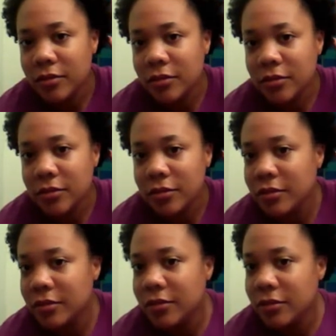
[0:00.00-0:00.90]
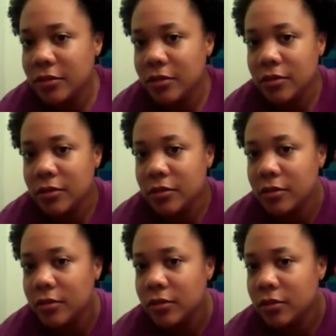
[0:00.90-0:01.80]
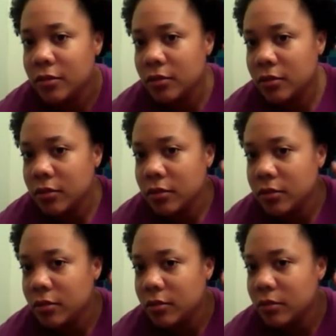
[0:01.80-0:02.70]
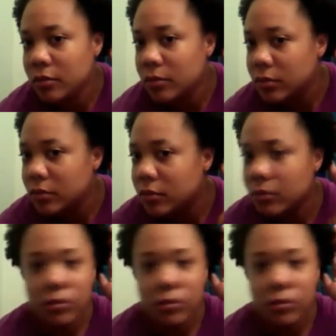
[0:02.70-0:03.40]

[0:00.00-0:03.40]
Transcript: Nothing is said.